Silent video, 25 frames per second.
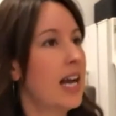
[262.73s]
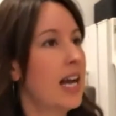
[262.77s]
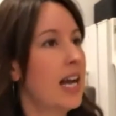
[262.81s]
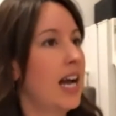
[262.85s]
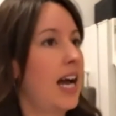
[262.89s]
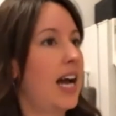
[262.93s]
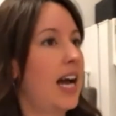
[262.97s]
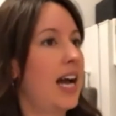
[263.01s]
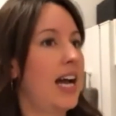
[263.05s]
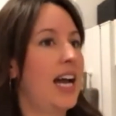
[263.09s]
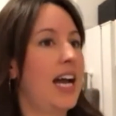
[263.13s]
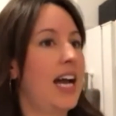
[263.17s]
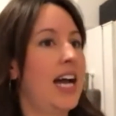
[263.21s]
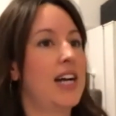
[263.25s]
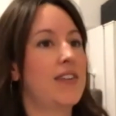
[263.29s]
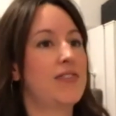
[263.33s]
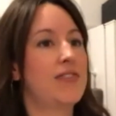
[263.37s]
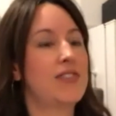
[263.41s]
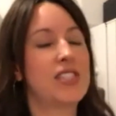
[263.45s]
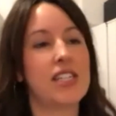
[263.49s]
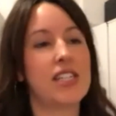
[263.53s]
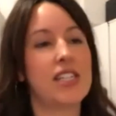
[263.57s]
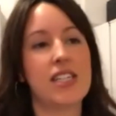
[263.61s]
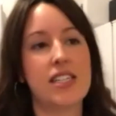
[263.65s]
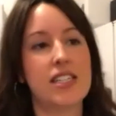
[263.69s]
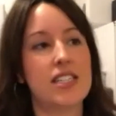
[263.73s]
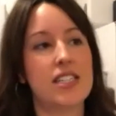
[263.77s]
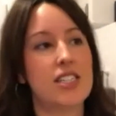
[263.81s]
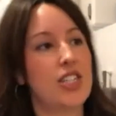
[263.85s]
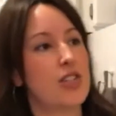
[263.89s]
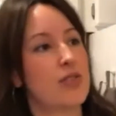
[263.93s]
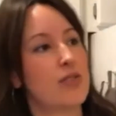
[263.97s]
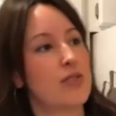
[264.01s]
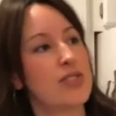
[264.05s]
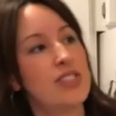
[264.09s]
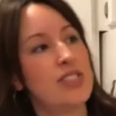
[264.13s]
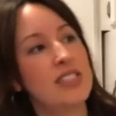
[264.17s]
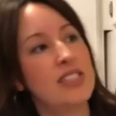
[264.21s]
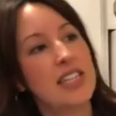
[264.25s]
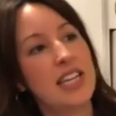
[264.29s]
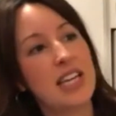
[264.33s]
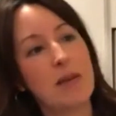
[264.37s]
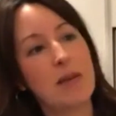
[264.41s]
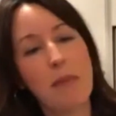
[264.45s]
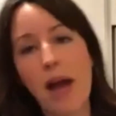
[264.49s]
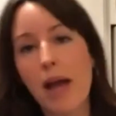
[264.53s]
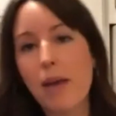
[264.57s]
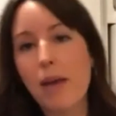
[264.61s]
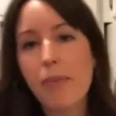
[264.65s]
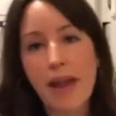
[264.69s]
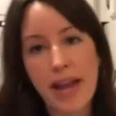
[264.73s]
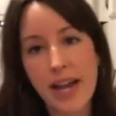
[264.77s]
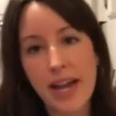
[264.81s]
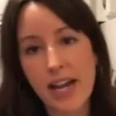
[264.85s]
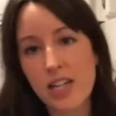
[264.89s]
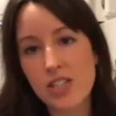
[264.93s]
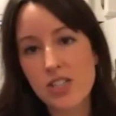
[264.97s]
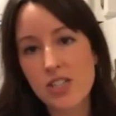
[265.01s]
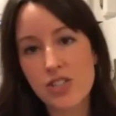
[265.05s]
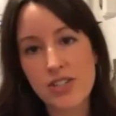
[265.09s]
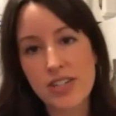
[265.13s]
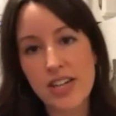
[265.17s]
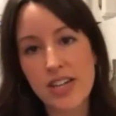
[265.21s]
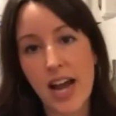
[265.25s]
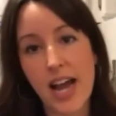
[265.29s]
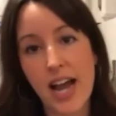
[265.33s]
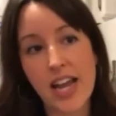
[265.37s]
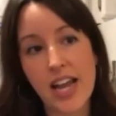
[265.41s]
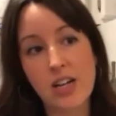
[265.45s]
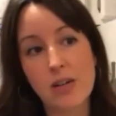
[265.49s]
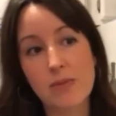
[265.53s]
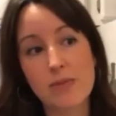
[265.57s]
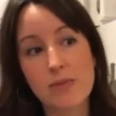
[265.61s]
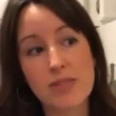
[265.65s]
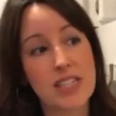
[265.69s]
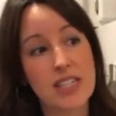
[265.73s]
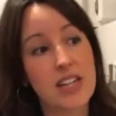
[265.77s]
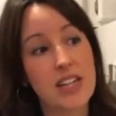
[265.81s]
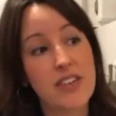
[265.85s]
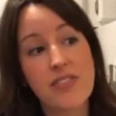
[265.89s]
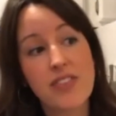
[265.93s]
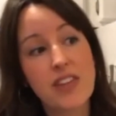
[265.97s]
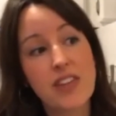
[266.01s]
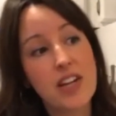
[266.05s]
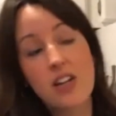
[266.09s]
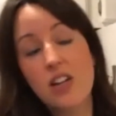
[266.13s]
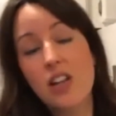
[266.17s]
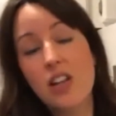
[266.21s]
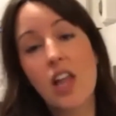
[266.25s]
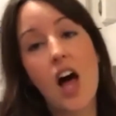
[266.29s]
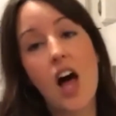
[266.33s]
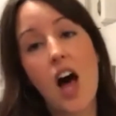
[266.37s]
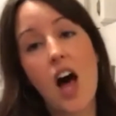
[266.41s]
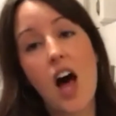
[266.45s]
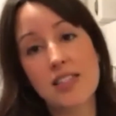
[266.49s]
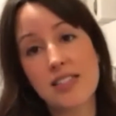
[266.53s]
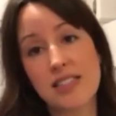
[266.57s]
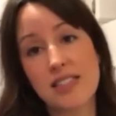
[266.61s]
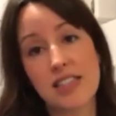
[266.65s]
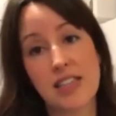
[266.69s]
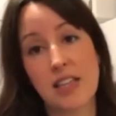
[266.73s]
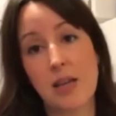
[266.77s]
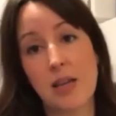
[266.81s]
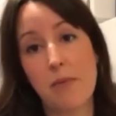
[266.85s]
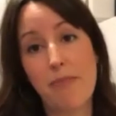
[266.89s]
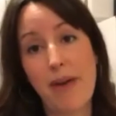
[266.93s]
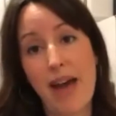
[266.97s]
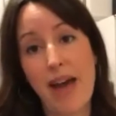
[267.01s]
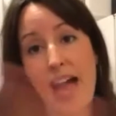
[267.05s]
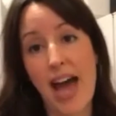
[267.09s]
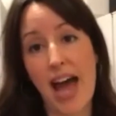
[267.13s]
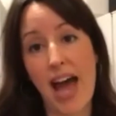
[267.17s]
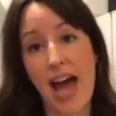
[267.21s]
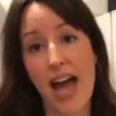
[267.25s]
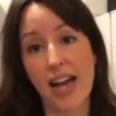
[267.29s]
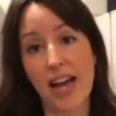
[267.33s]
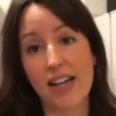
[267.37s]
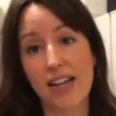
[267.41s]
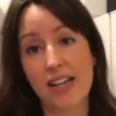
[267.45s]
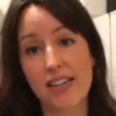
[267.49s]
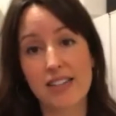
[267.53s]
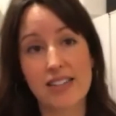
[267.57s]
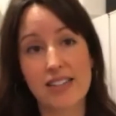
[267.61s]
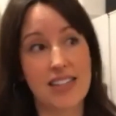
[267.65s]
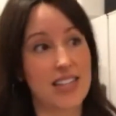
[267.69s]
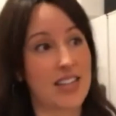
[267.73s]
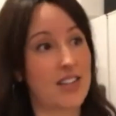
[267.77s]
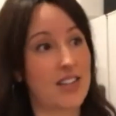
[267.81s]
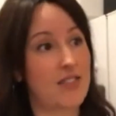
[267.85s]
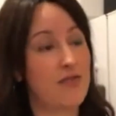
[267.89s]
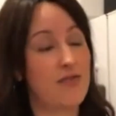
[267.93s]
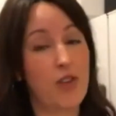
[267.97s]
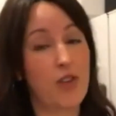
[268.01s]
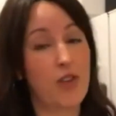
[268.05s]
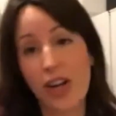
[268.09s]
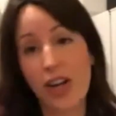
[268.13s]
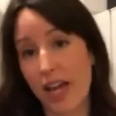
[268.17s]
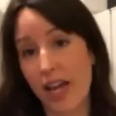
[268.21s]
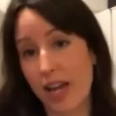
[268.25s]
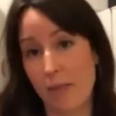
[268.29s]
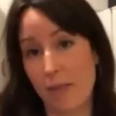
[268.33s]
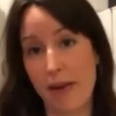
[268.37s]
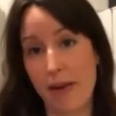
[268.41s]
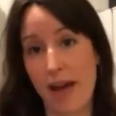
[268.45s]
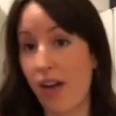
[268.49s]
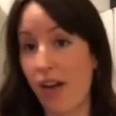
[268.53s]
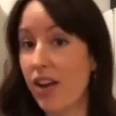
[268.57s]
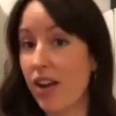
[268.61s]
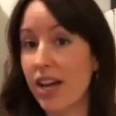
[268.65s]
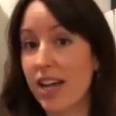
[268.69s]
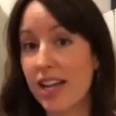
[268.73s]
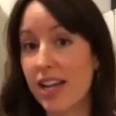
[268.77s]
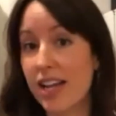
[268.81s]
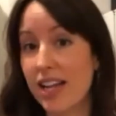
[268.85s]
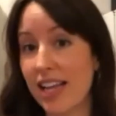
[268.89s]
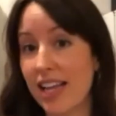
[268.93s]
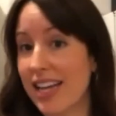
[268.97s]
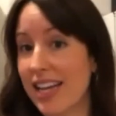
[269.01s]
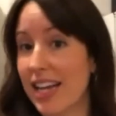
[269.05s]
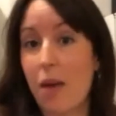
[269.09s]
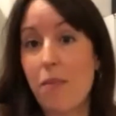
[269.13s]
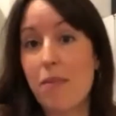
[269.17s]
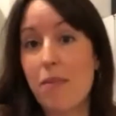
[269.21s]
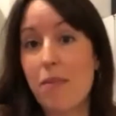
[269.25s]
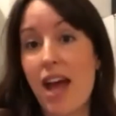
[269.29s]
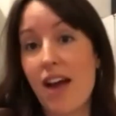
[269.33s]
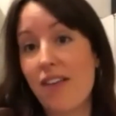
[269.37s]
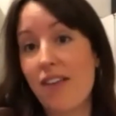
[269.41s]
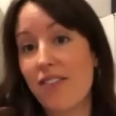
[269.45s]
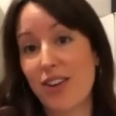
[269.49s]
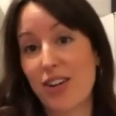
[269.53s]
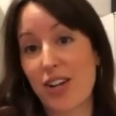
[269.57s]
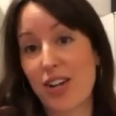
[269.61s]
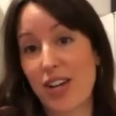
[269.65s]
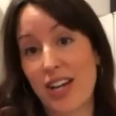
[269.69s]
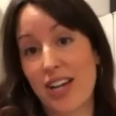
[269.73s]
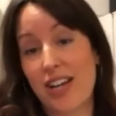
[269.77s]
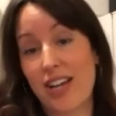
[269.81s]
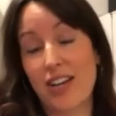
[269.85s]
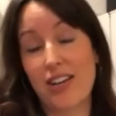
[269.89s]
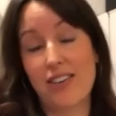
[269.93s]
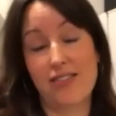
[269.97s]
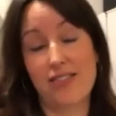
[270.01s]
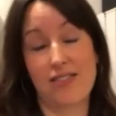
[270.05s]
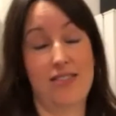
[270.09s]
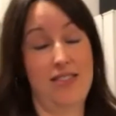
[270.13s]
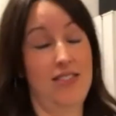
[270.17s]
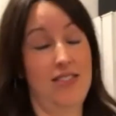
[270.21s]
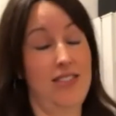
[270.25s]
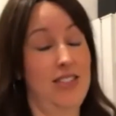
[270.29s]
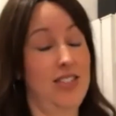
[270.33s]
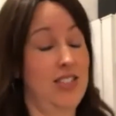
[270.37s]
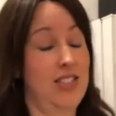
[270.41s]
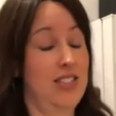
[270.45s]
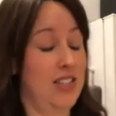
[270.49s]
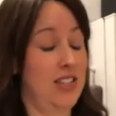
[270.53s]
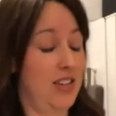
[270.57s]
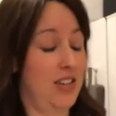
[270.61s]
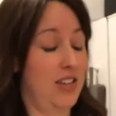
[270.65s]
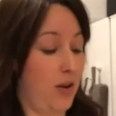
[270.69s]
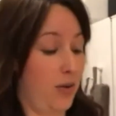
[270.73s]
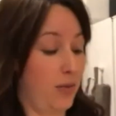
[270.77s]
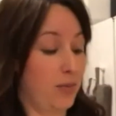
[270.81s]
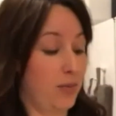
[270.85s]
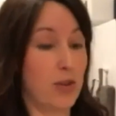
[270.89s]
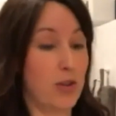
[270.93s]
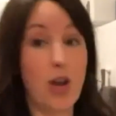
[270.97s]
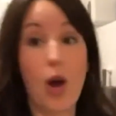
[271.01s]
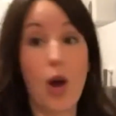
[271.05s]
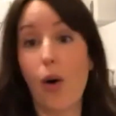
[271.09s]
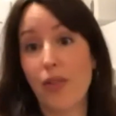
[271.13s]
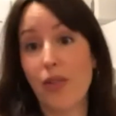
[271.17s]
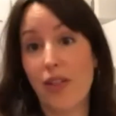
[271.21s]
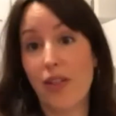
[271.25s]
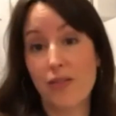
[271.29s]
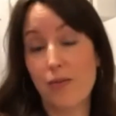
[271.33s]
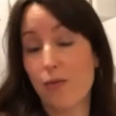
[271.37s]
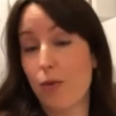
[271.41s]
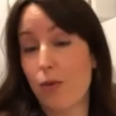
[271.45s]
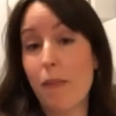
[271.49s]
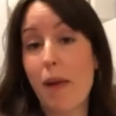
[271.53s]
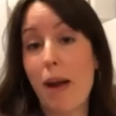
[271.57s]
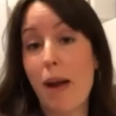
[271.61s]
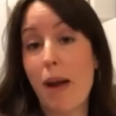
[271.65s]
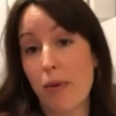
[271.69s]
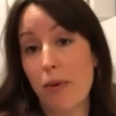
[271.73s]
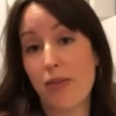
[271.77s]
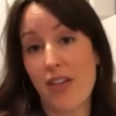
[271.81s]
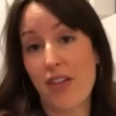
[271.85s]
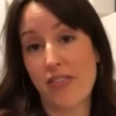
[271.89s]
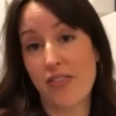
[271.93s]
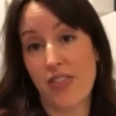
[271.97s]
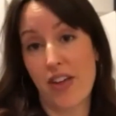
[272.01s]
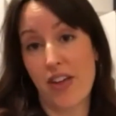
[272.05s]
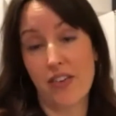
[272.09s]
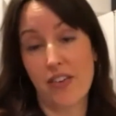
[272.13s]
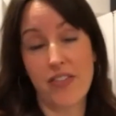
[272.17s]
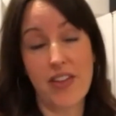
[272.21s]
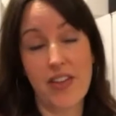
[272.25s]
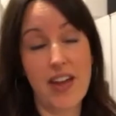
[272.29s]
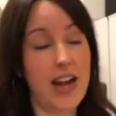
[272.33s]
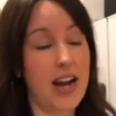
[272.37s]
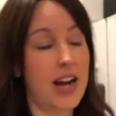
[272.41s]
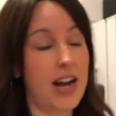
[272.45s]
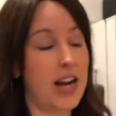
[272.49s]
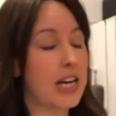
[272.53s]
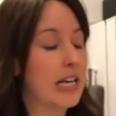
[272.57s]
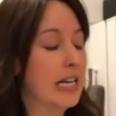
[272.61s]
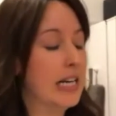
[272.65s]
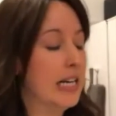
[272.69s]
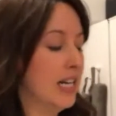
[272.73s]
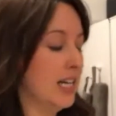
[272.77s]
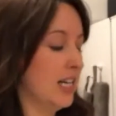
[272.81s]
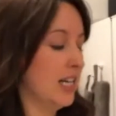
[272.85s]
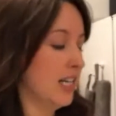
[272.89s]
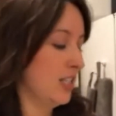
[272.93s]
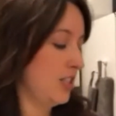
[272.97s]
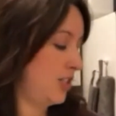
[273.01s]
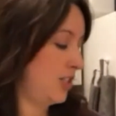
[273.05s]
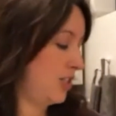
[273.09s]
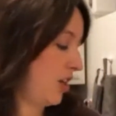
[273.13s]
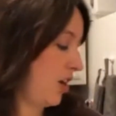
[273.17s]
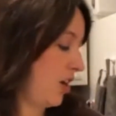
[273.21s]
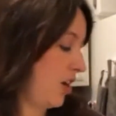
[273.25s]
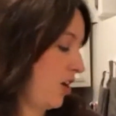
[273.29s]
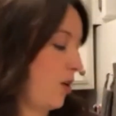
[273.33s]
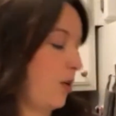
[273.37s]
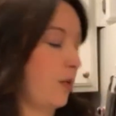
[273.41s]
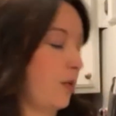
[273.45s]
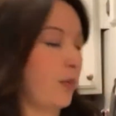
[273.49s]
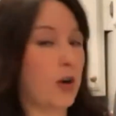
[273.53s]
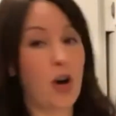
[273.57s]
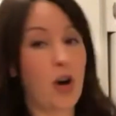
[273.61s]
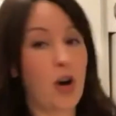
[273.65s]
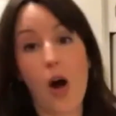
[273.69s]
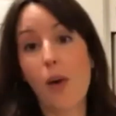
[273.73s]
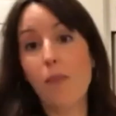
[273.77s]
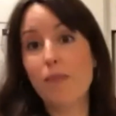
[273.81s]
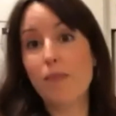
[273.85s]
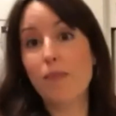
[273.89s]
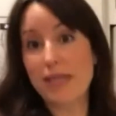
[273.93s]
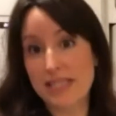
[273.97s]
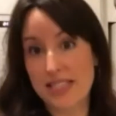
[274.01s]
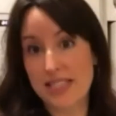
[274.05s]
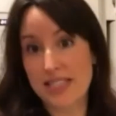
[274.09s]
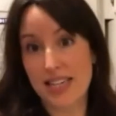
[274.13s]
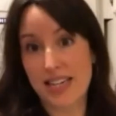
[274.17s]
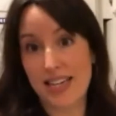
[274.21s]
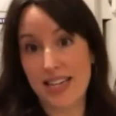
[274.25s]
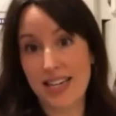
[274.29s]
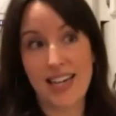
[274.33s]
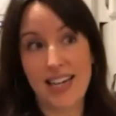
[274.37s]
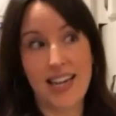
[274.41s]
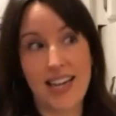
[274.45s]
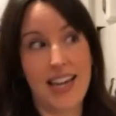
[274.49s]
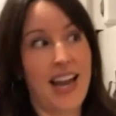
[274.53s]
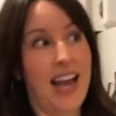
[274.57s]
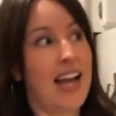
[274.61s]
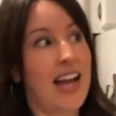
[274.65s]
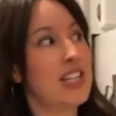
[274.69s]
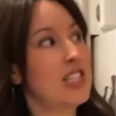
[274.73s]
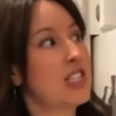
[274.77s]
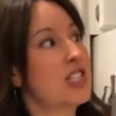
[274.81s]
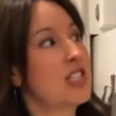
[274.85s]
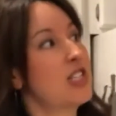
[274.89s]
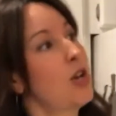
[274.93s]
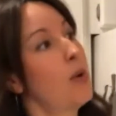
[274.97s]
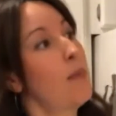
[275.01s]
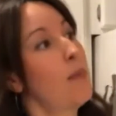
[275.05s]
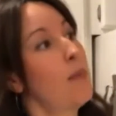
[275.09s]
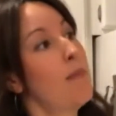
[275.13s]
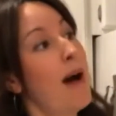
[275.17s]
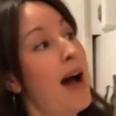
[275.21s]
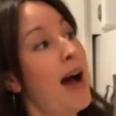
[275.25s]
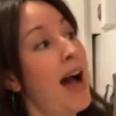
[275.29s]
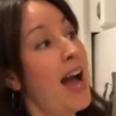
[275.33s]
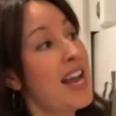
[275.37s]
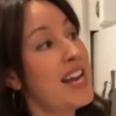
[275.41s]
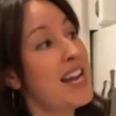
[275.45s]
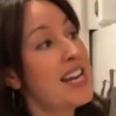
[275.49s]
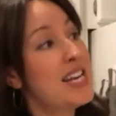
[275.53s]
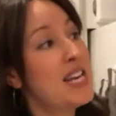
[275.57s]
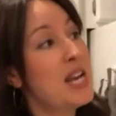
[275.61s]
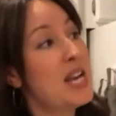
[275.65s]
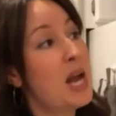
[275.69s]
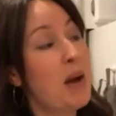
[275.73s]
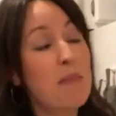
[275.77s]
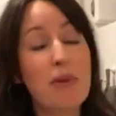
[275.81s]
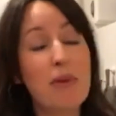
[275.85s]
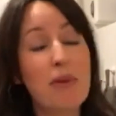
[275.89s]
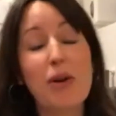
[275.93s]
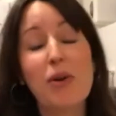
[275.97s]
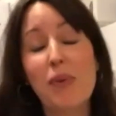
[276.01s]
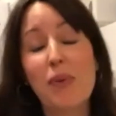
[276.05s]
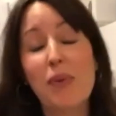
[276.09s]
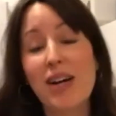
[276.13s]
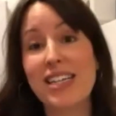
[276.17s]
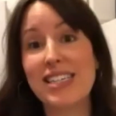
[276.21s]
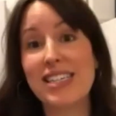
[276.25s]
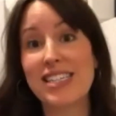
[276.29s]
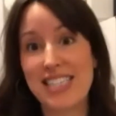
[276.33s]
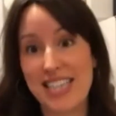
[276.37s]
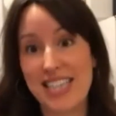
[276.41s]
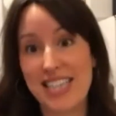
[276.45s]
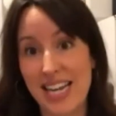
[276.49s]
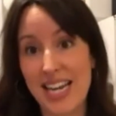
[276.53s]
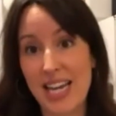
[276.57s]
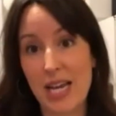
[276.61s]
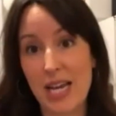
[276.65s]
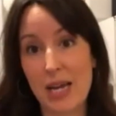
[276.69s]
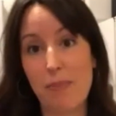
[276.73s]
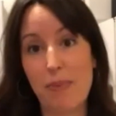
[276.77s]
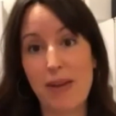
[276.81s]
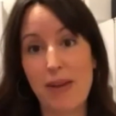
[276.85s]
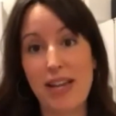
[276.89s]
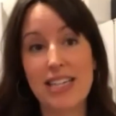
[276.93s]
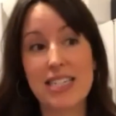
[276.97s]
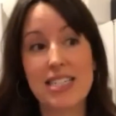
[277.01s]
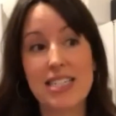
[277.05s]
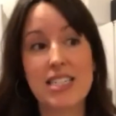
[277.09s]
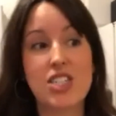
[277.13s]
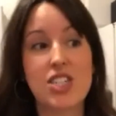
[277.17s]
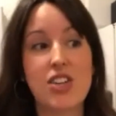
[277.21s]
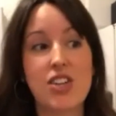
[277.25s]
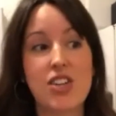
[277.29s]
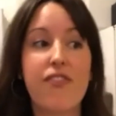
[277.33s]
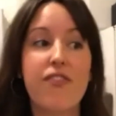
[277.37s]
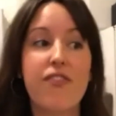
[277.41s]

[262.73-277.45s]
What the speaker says: I have to, see my pantry items. And if they're lost in the back, like, forget about it. Like, I'm never going to, remember that they're there. So we're all busy. And so my number one tip is to